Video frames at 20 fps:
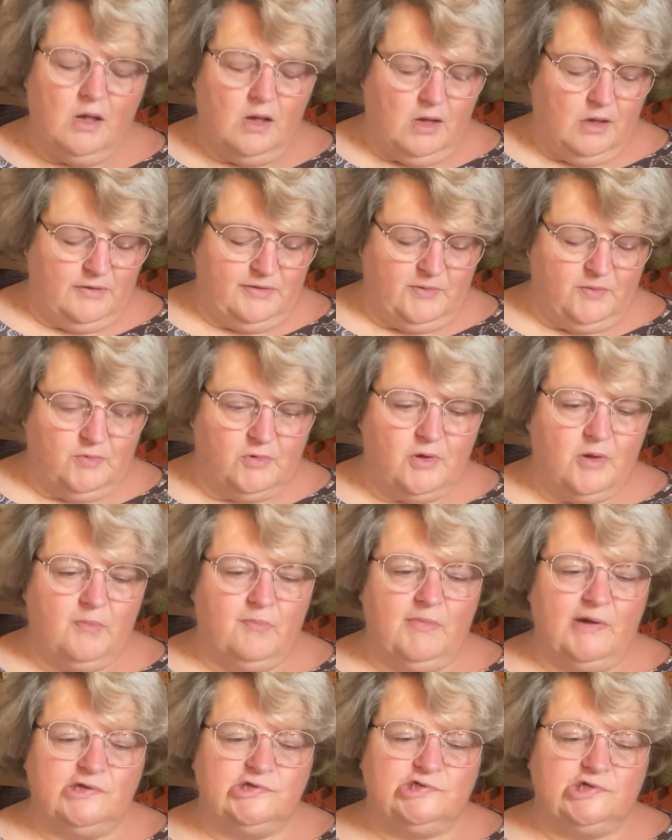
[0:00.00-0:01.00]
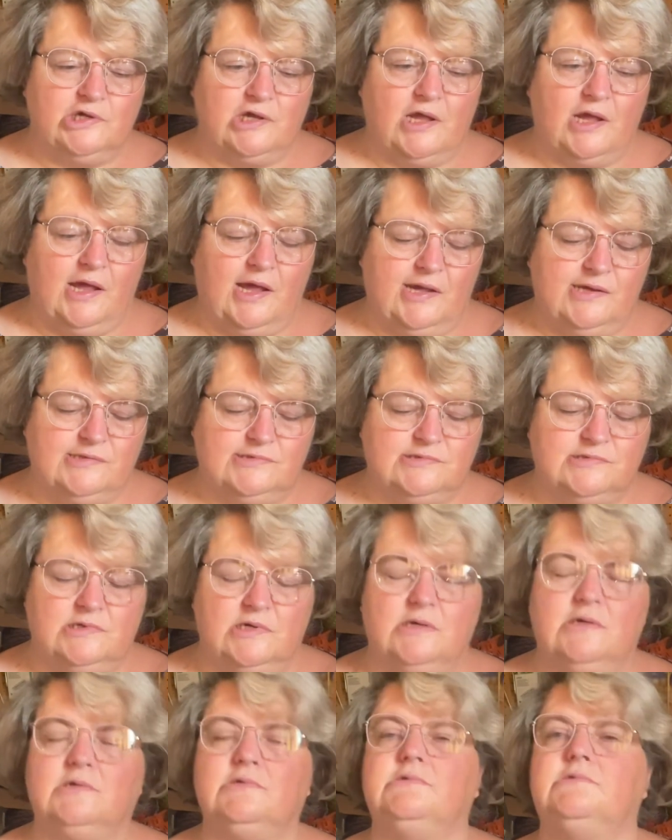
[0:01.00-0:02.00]
And then we've got a matching hat
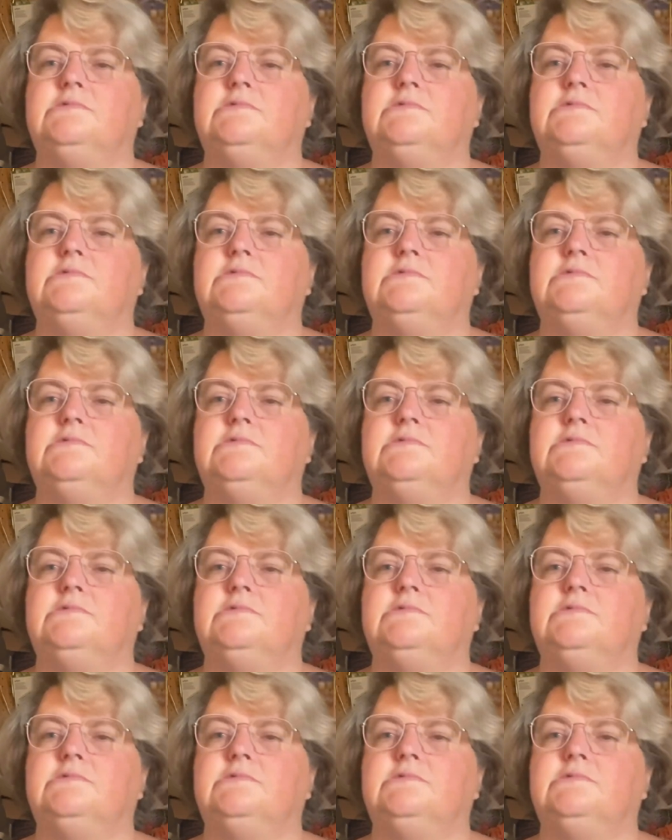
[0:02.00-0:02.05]
and